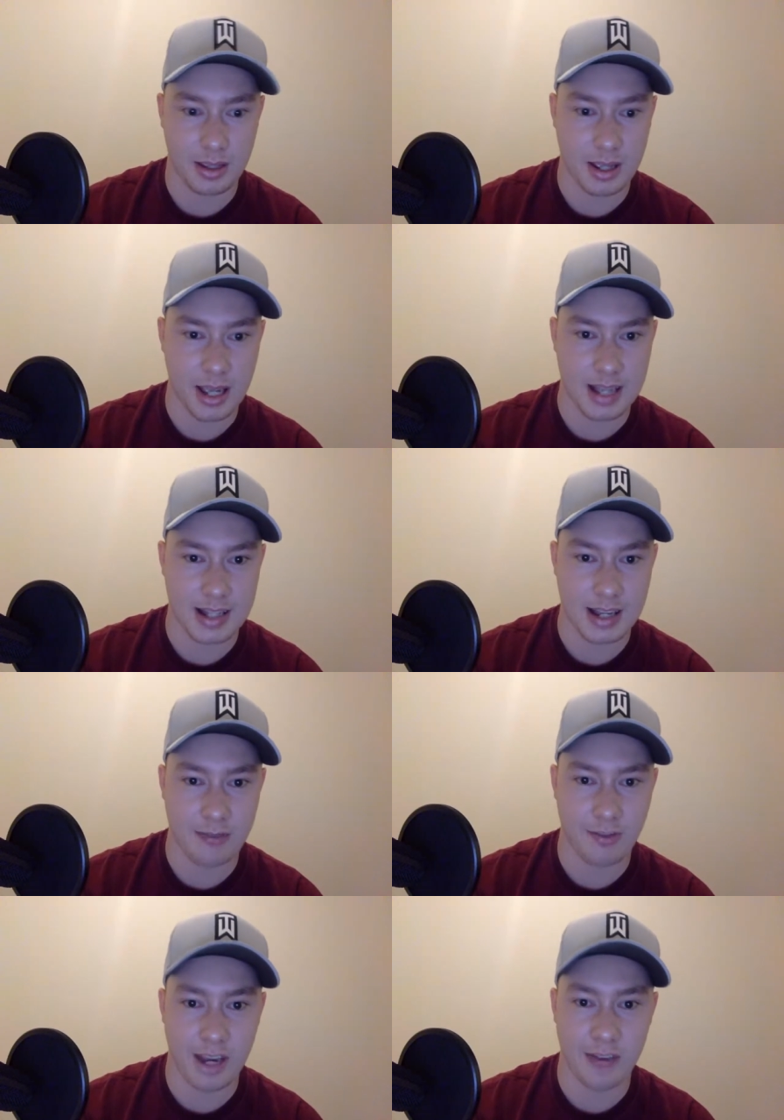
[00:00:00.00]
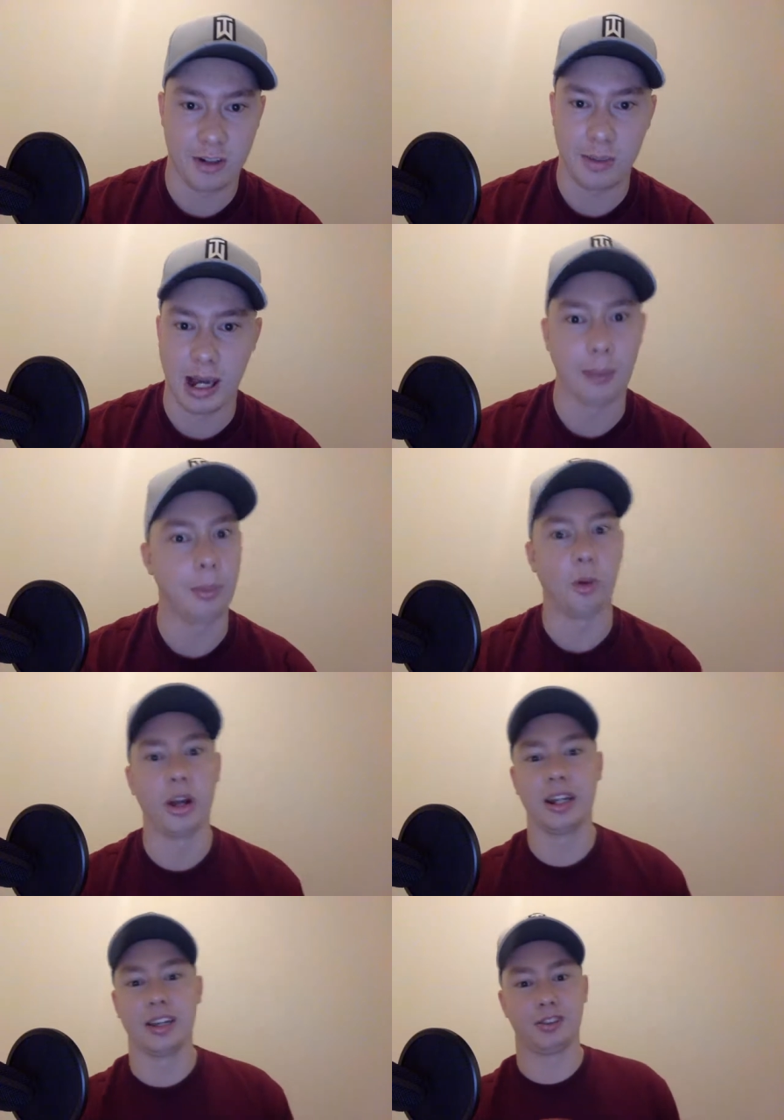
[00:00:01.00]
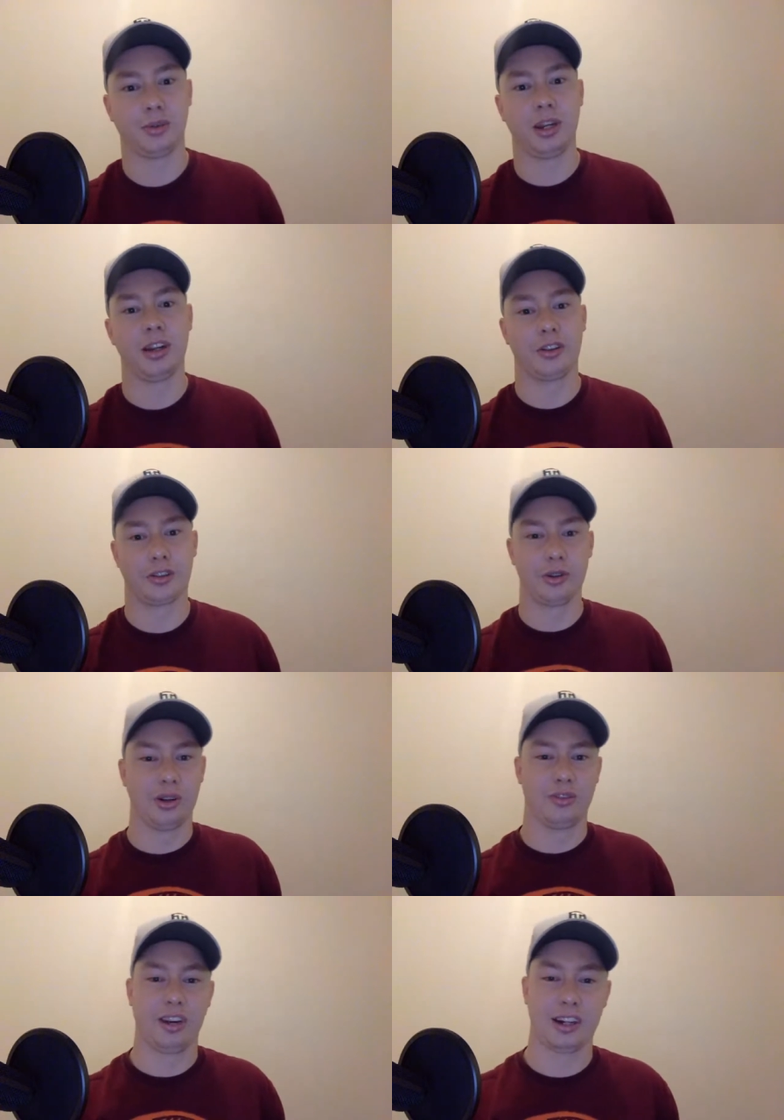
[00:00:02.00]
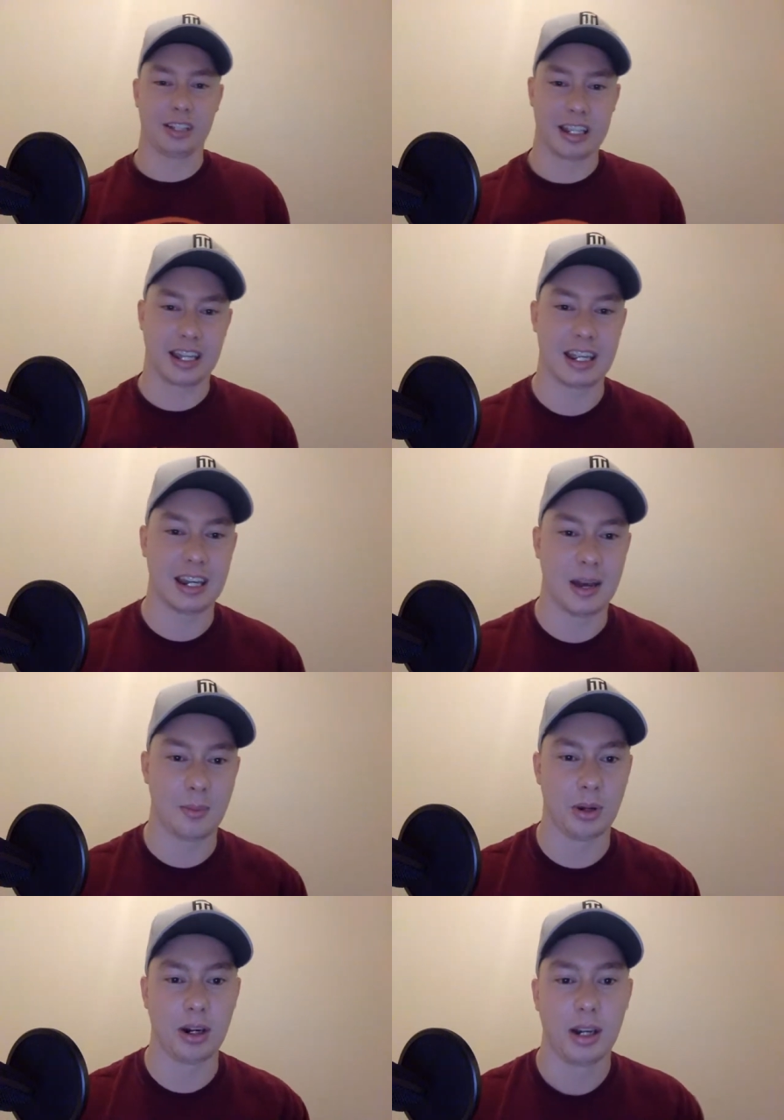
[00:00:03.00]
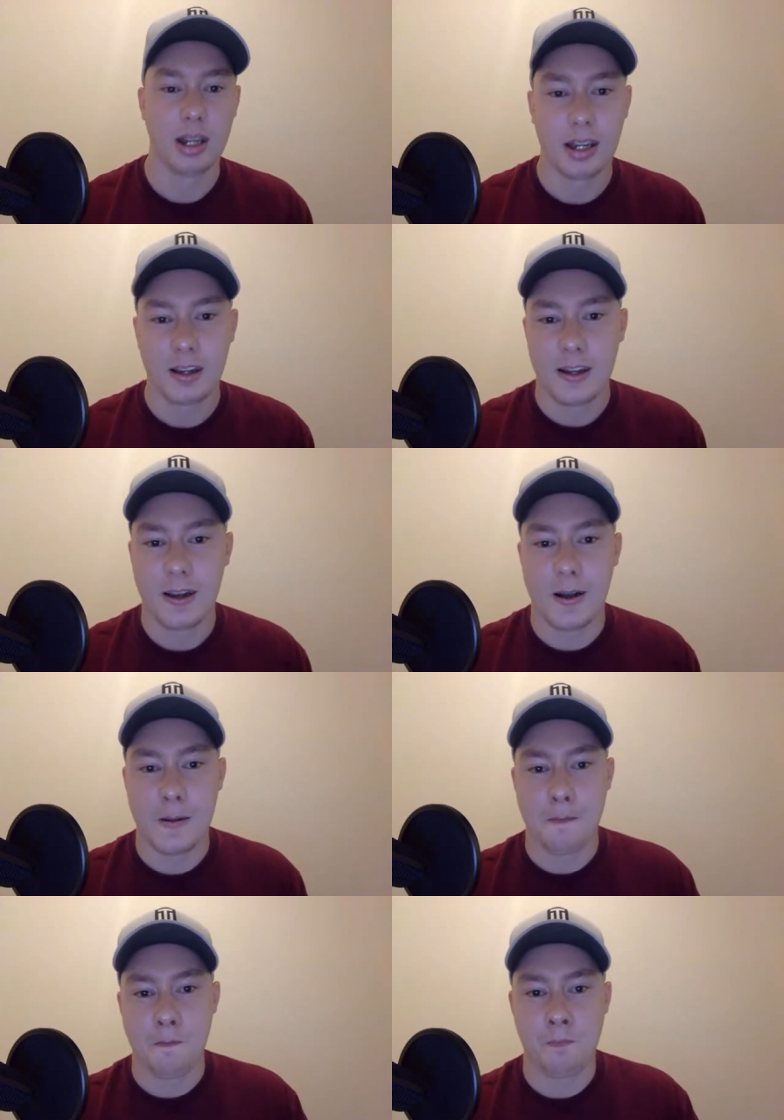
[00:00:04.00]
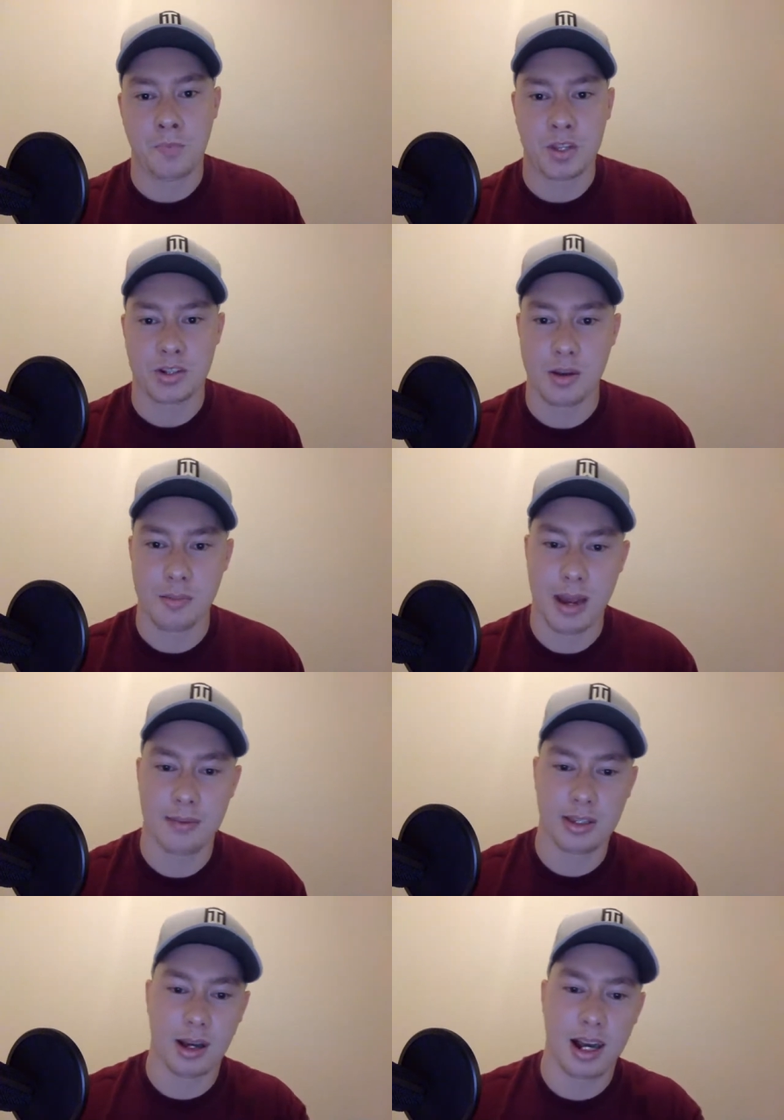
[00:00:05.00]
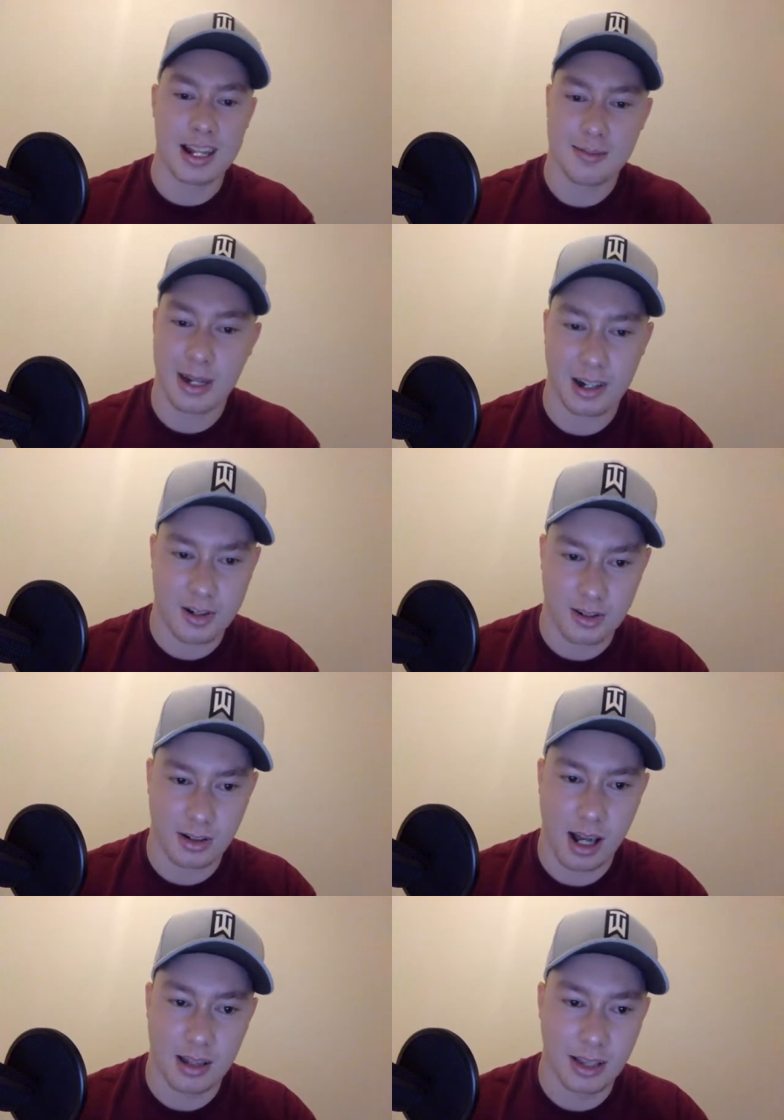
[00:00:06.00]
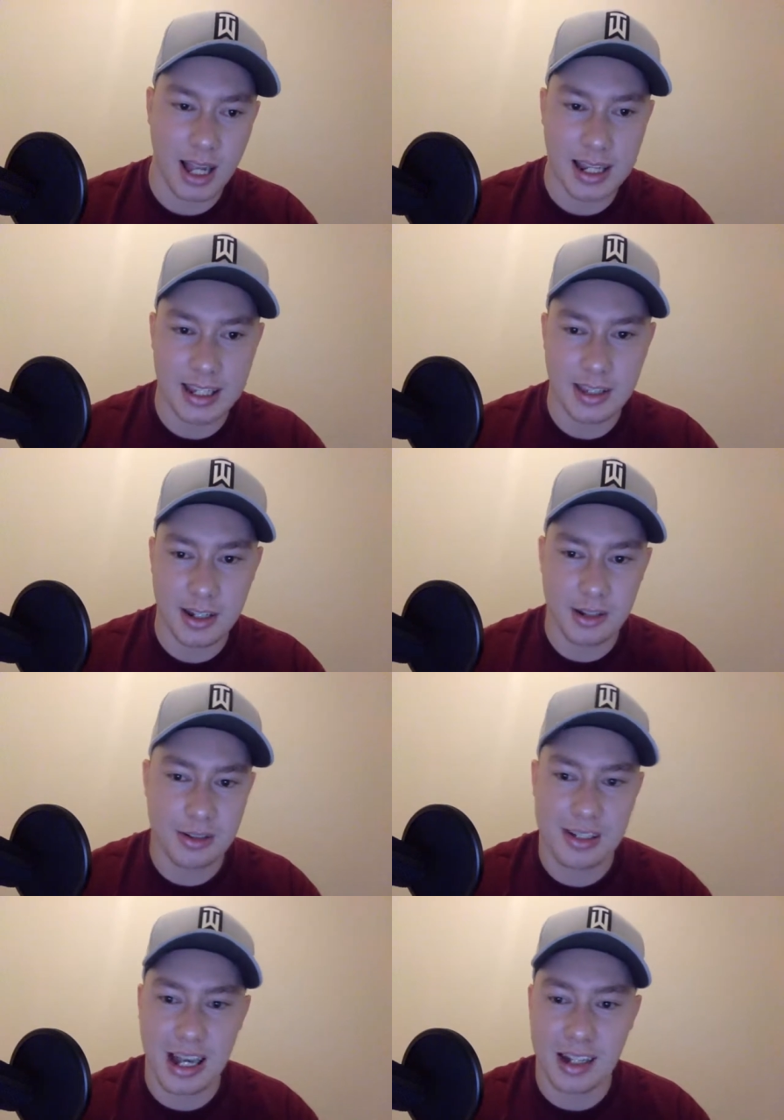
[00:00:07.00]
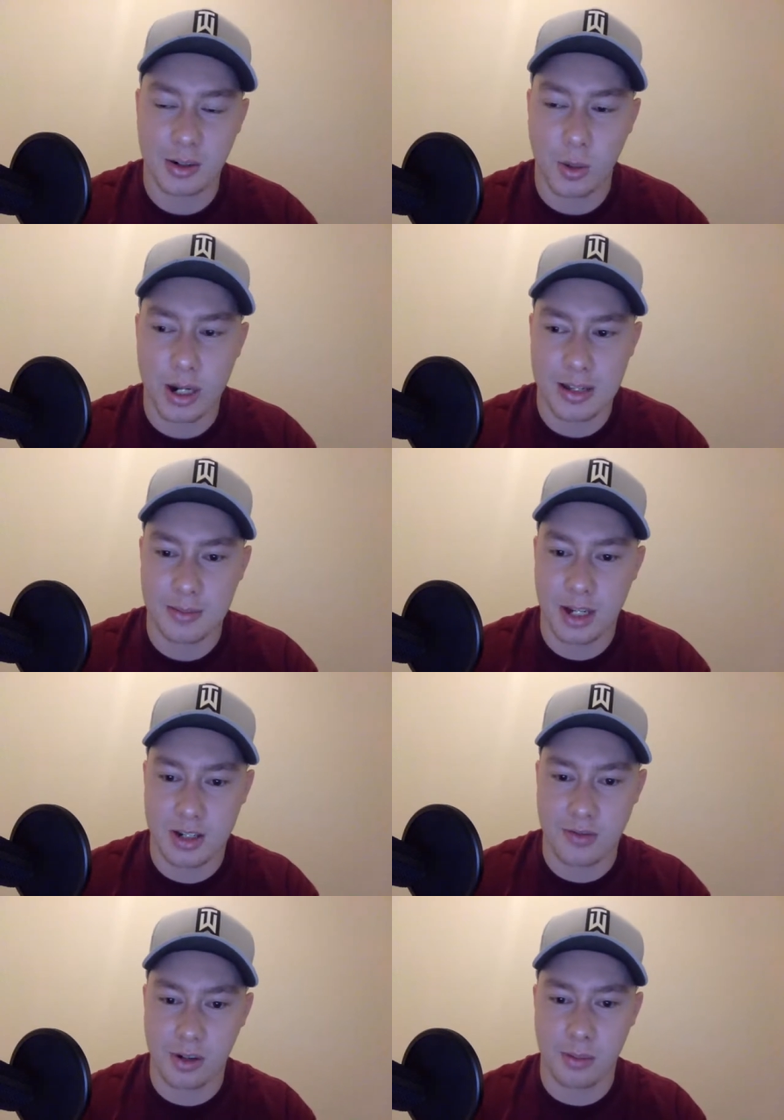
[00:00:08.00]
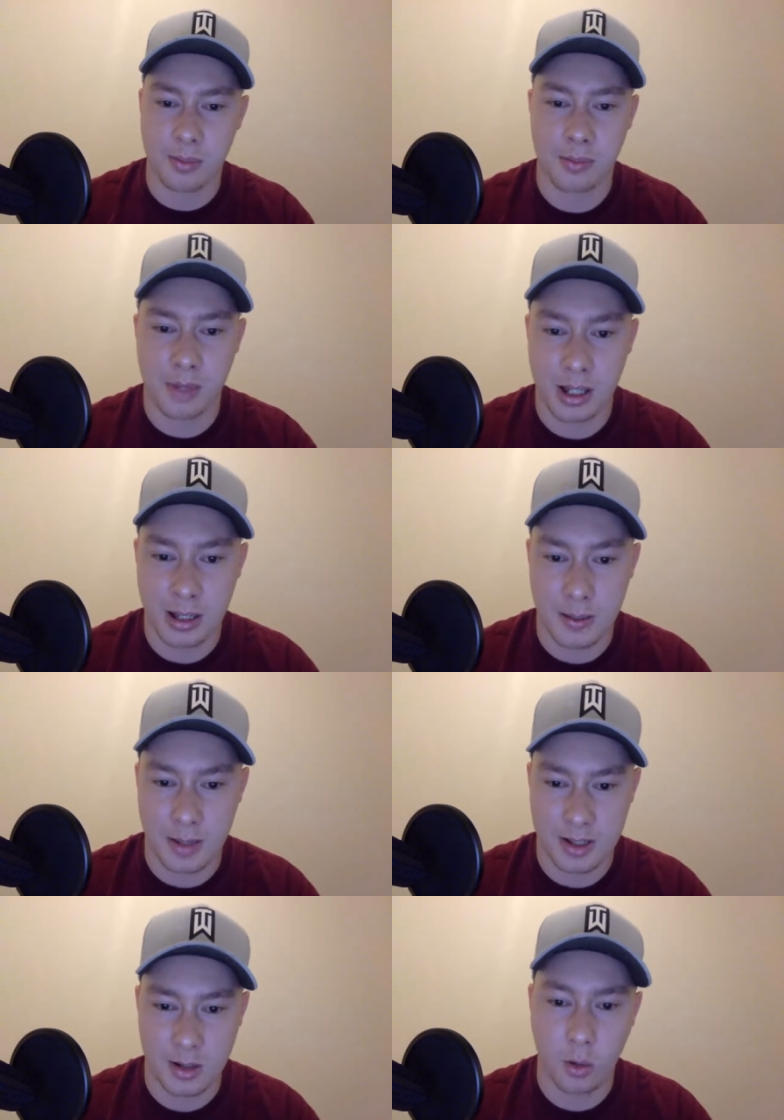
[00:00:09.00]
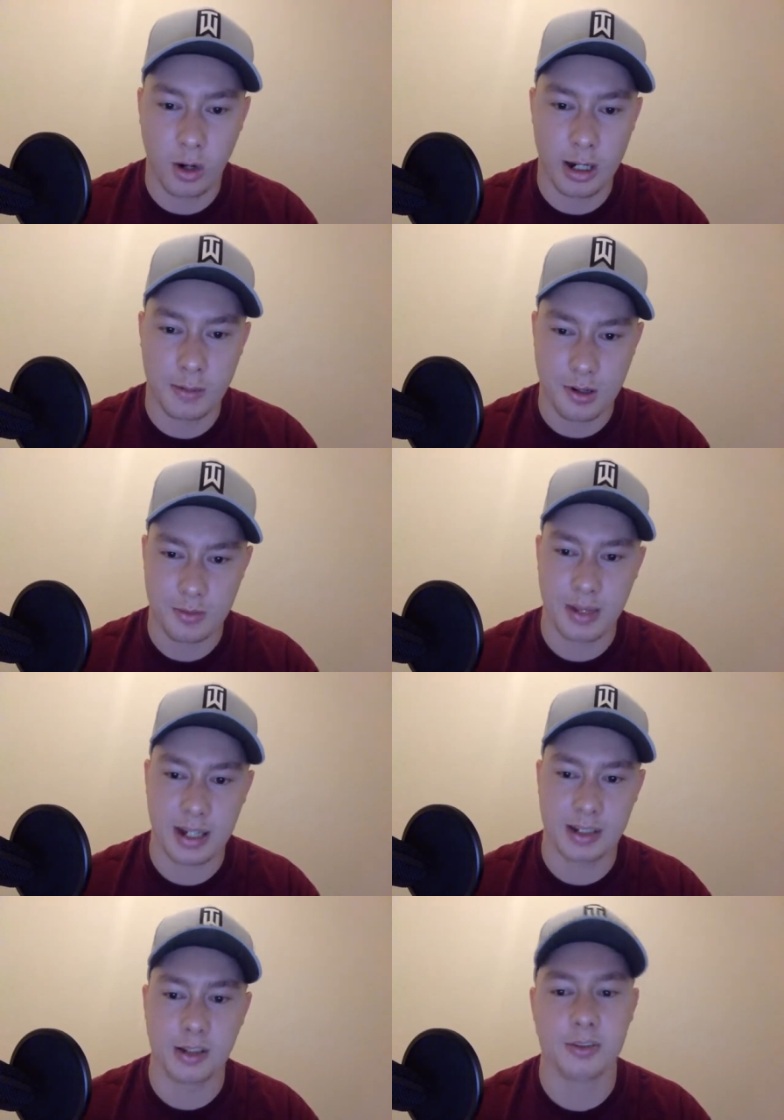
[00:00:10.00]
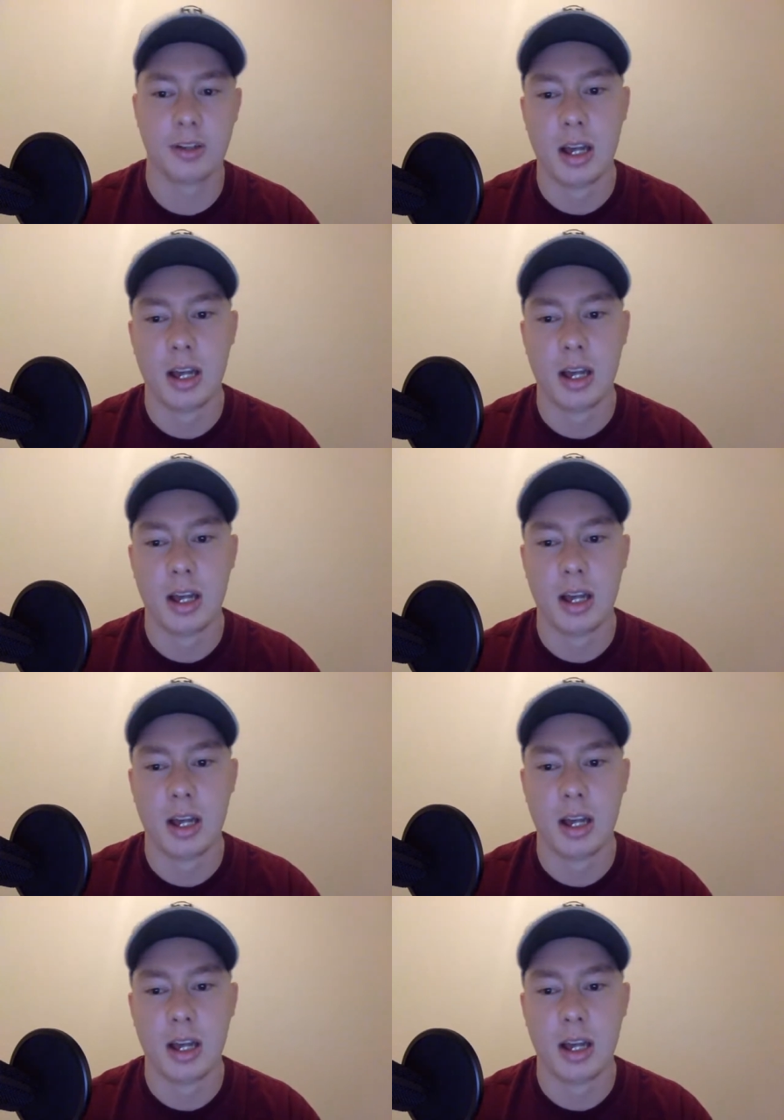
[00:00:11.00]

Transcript: as a favorite by a point as well through a fairly key number. So maybe the odds makers are not liking the Duke side quite as much from a scoring perspective.